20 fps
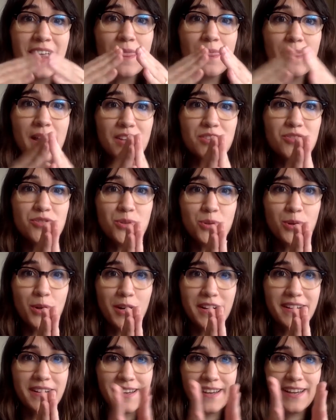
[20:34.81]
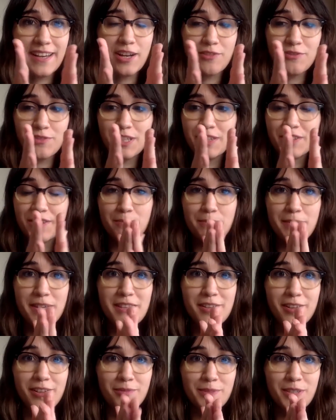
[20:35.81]
that you are kind of in the
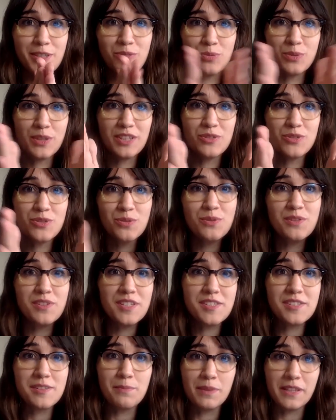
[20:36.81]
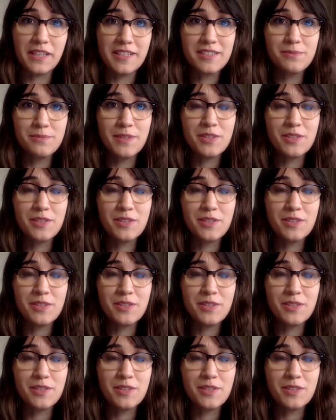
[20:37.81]
middle between two disciplines,